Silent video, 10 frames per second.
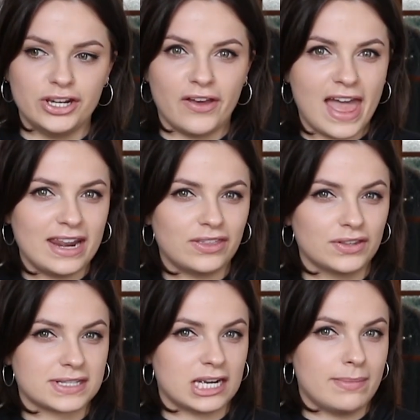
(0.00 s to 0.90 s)
anything
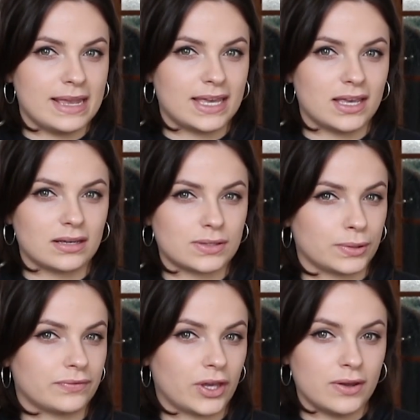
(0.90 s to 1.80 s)
that's going to make it
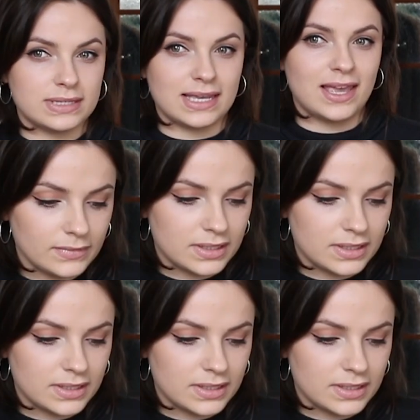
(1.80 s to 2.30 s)
sort of cozy.